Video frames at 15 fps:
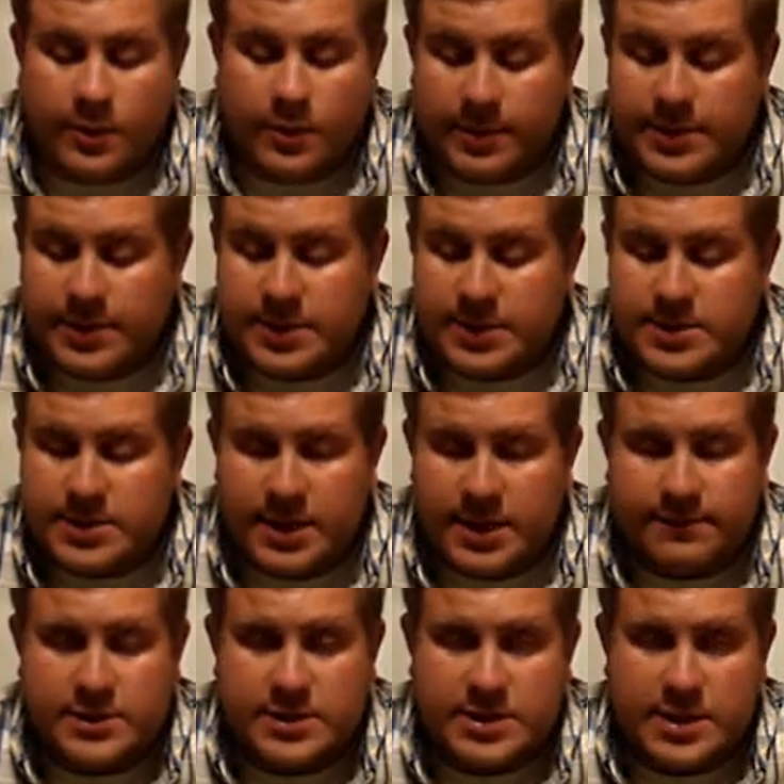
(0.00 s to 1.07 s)
Remington
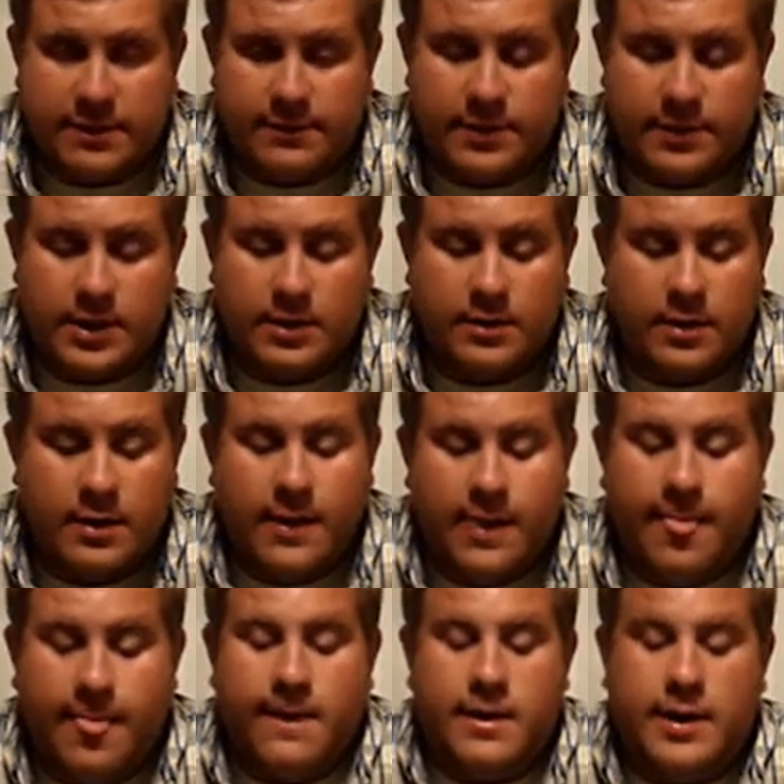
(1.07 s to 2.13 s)
770.
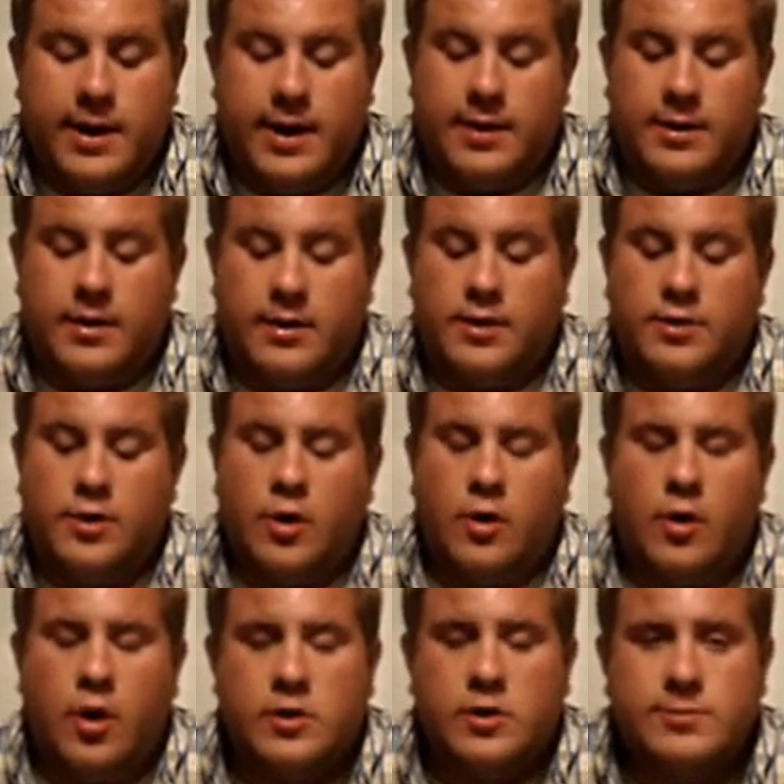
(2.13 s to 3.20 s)
And you
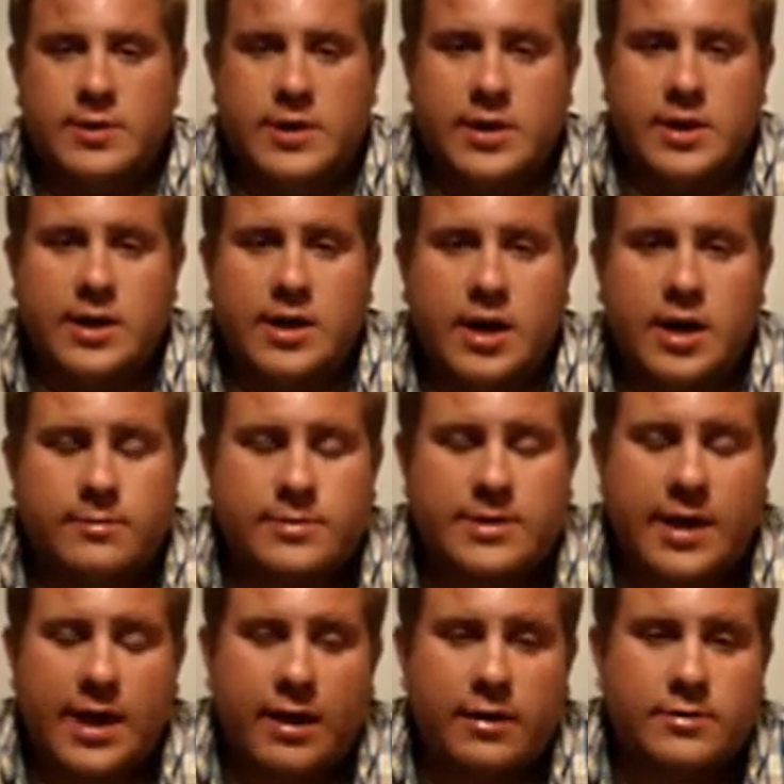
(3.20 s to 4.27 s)
know, ultimately it
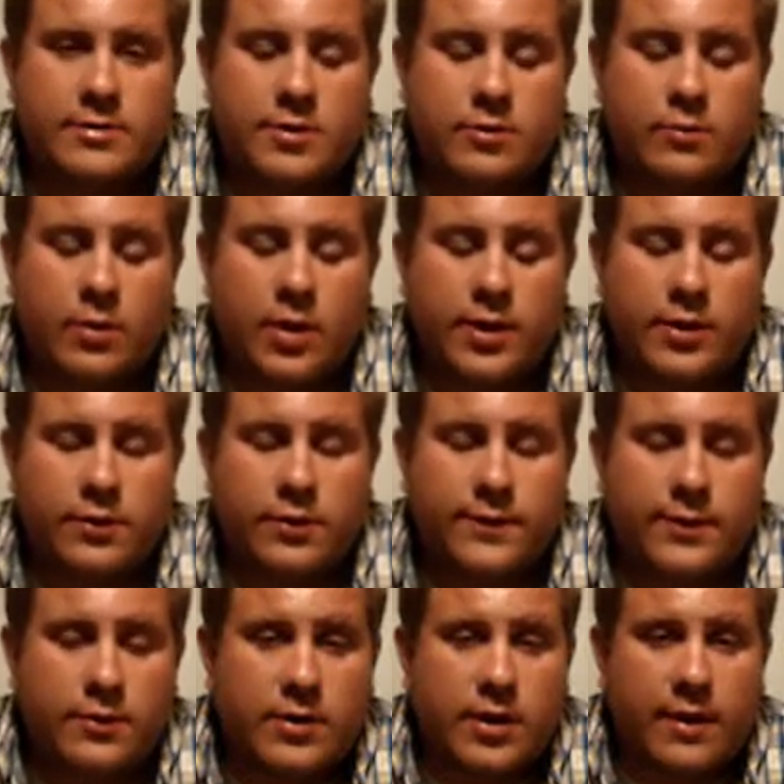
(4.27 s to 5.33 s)
comes down to what you
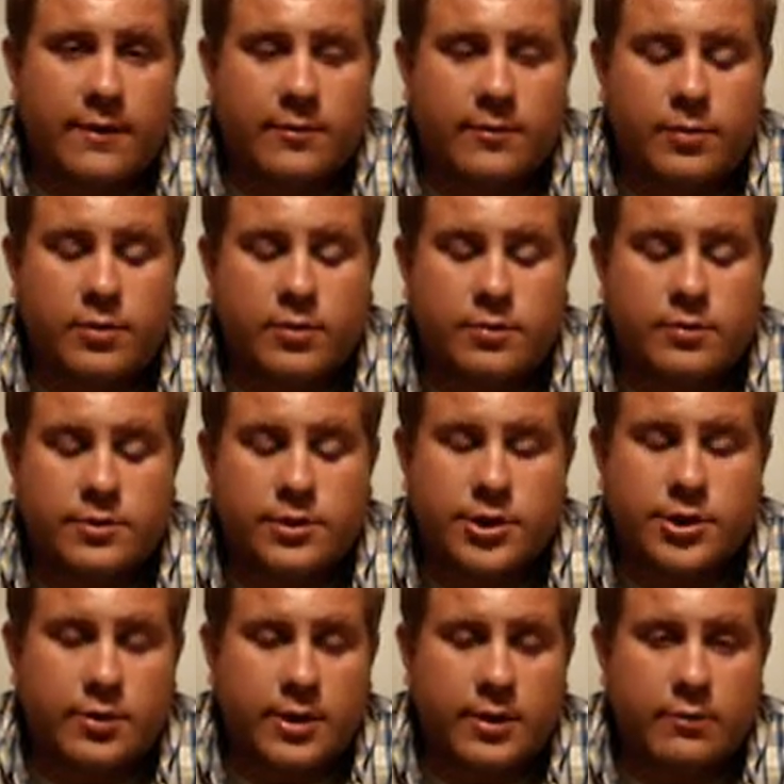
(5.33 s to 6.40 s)
feel comfortable
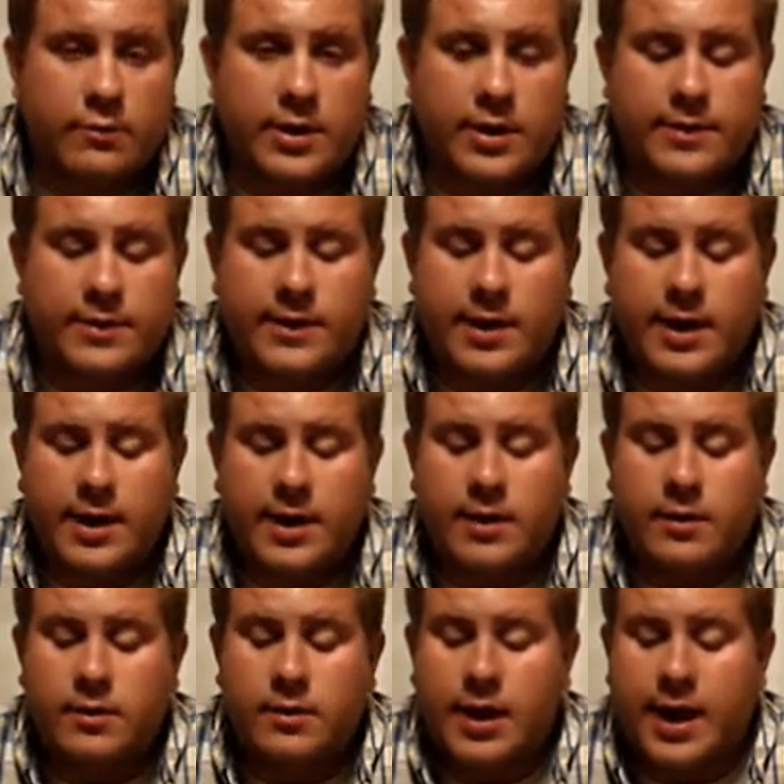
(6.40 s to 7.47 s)
shooting with
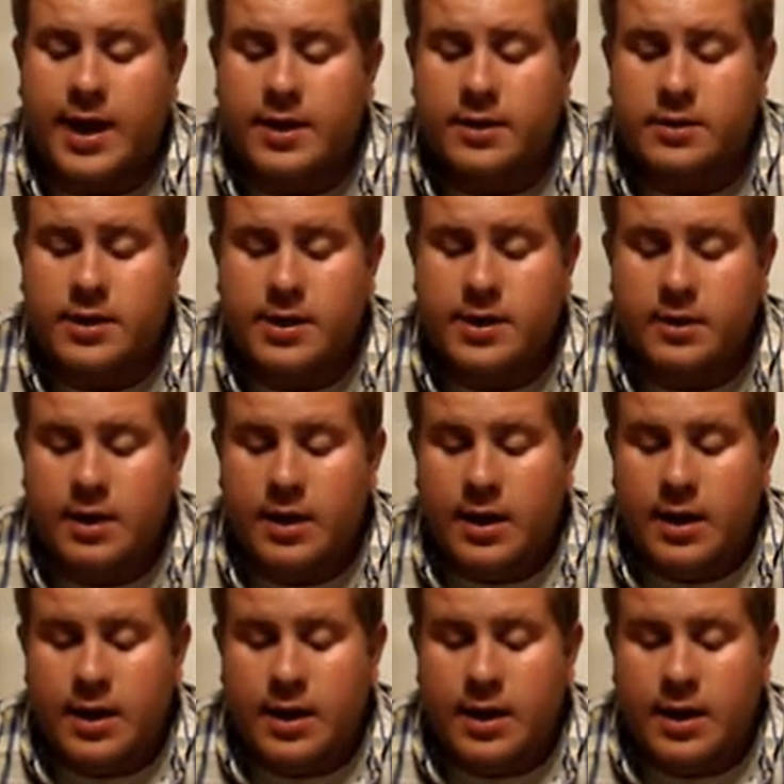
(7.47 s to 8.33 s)
and handling.